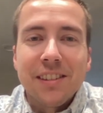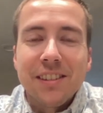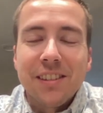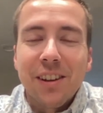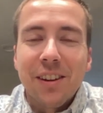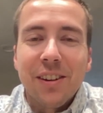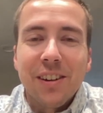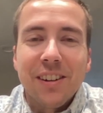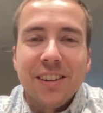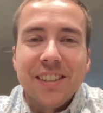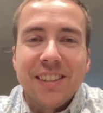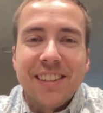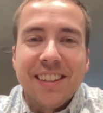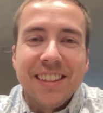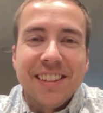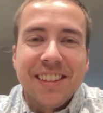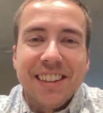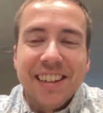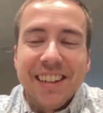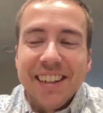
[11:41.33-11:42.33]
So I was
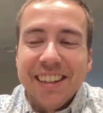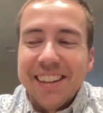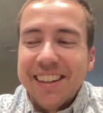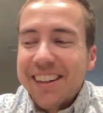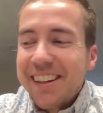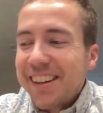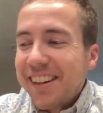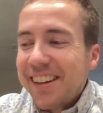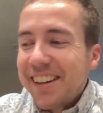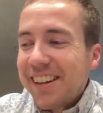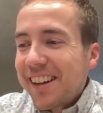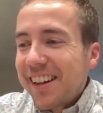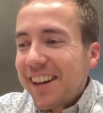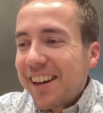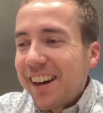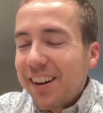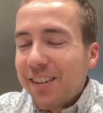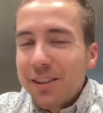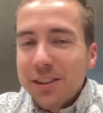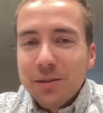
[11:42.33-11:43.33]
just thinking,
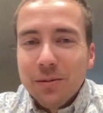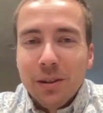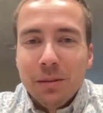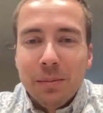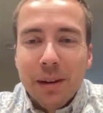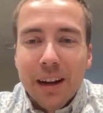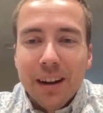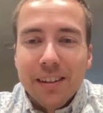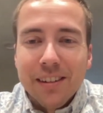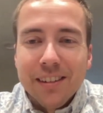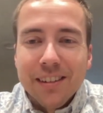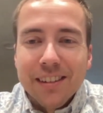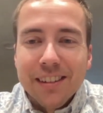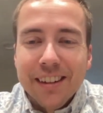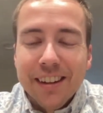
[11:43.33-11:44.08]
oh, what's 1 pound?